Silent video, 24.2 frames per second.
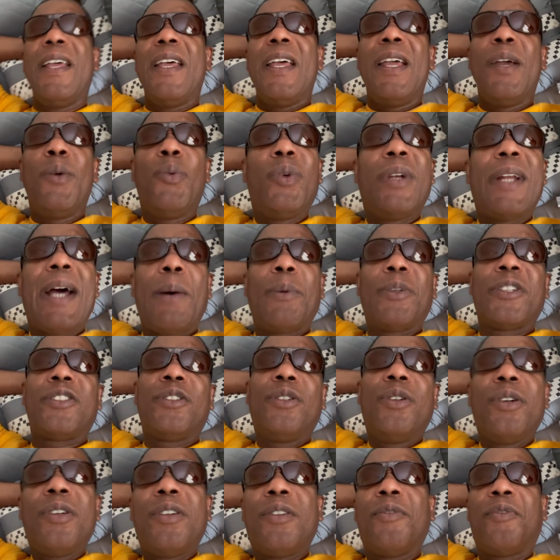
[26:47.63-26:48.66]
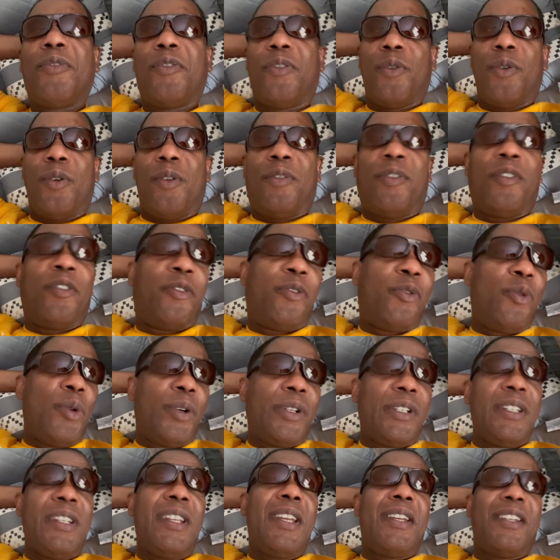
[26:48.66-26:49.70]
And what I was looking for
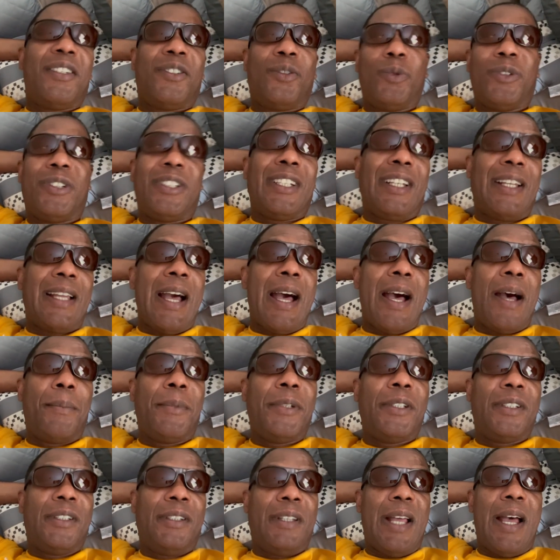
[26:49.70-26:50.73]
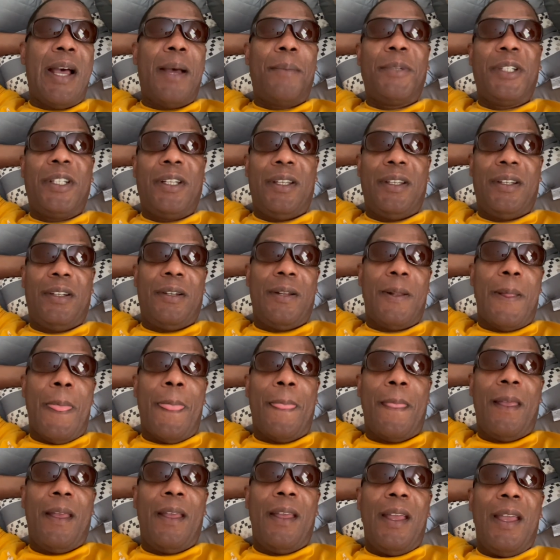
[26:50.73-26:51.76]
40 years was the common denominator.
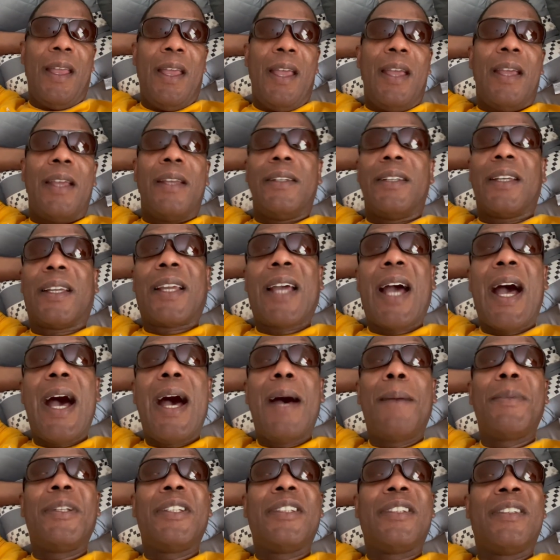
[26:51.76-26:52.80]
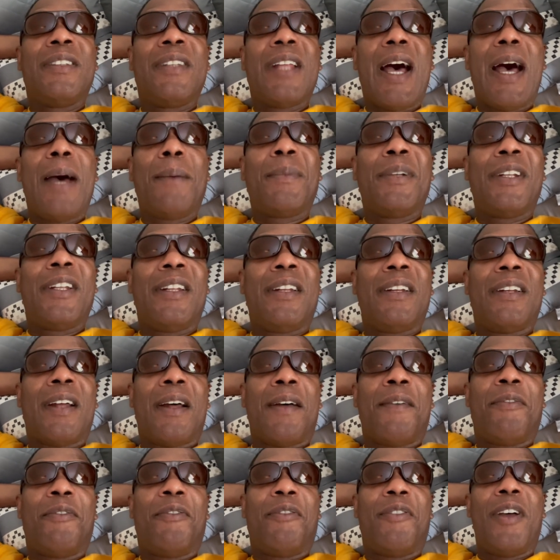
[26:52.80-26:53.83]
And the common denominator I
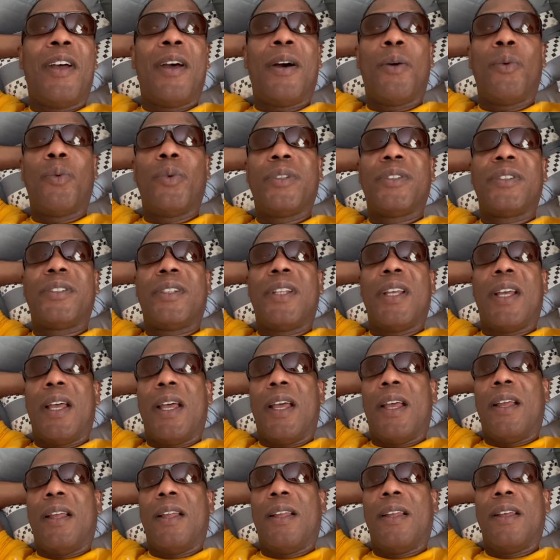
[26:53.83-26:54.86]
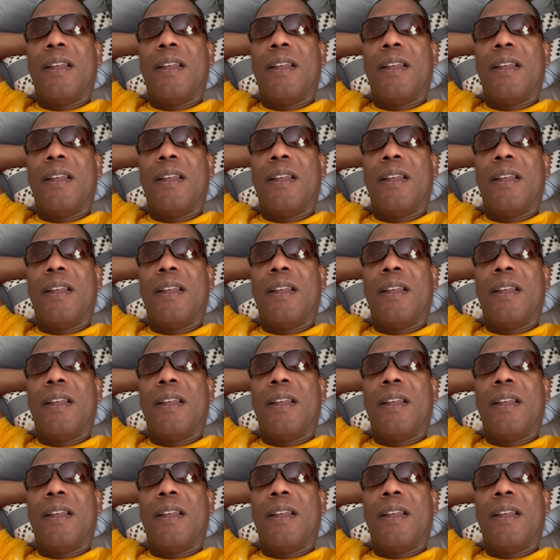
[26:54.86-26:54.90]
found was that